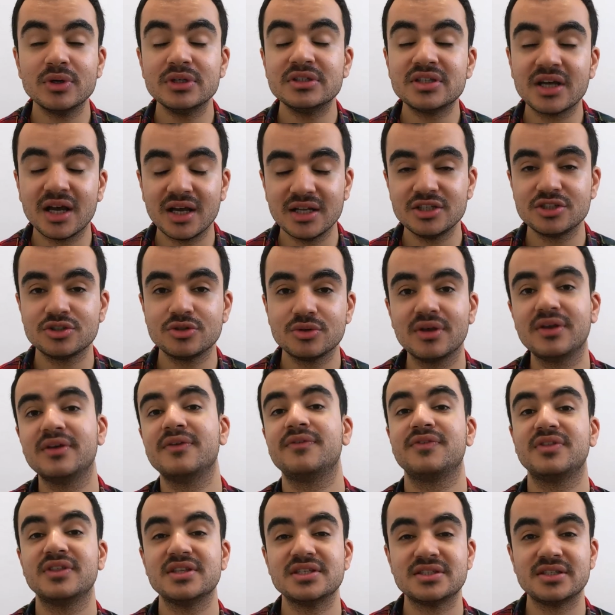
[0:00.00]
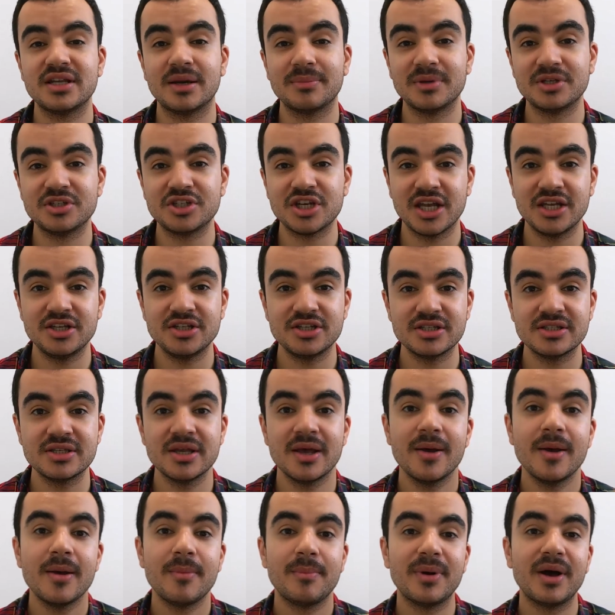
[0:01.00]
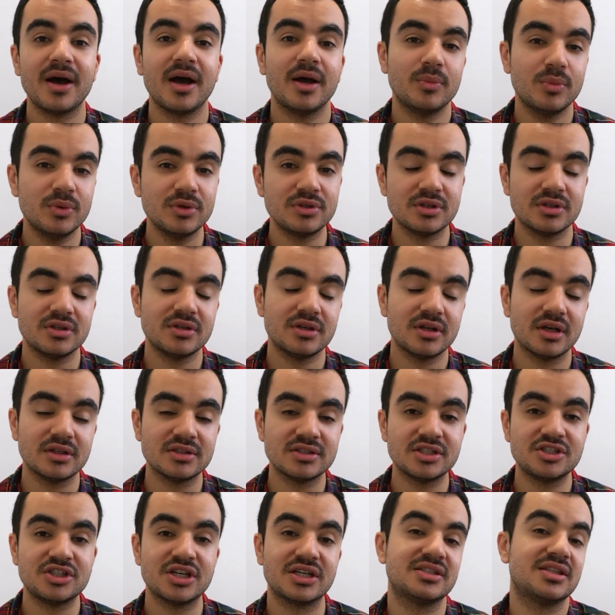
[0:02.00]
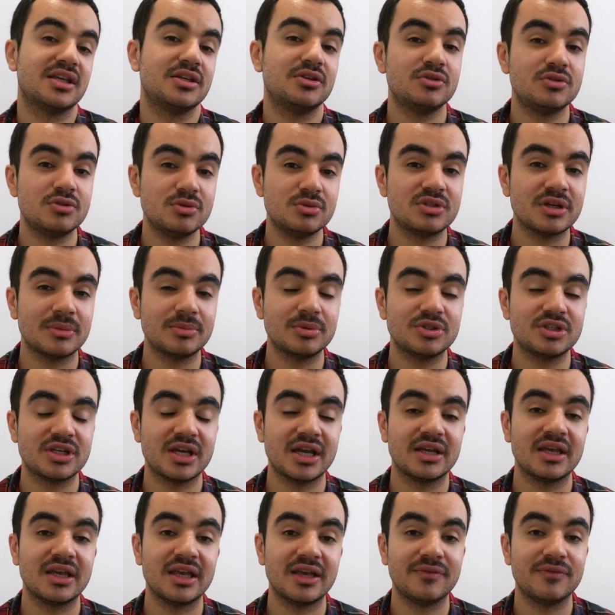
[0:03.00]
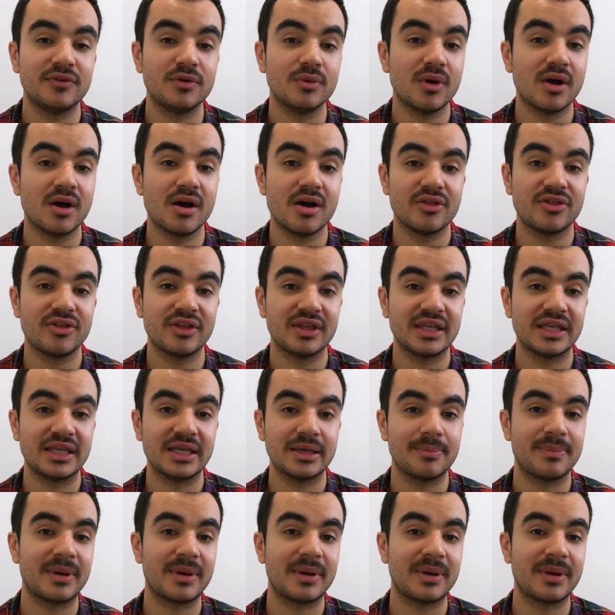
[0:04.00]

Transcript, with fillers: not entirely sure if this number changes, but I would suggest that you do double check if you are thinking